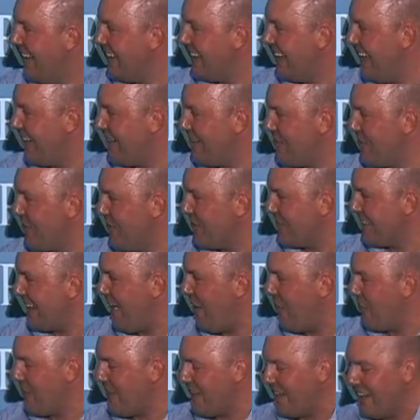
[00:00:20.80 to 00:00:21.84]
A lot of those
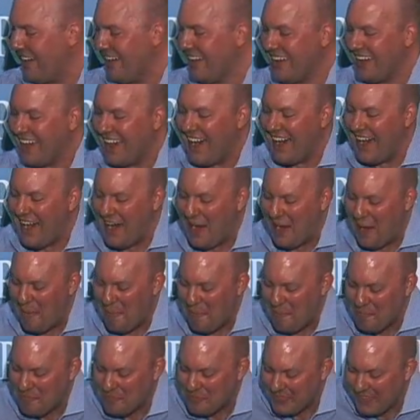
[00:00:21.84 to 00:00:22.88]
out
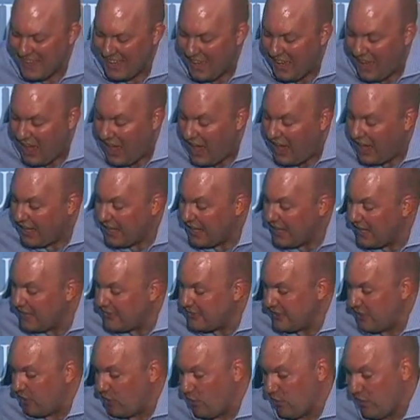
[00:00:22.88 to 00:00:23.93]
there.
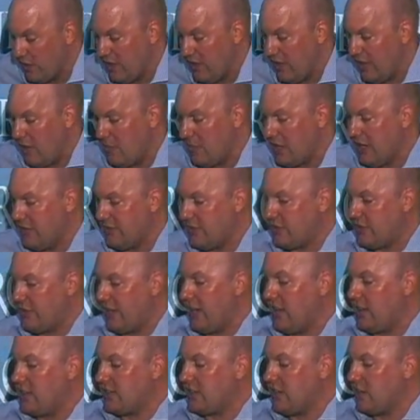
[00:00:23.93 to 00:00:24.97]
It's a real. I mean, it's a
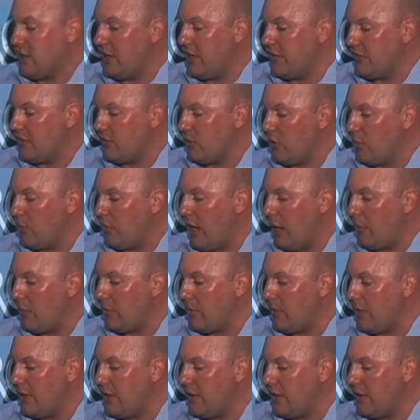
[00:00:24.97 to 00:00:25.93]
challenge. I mean, it's a real problem.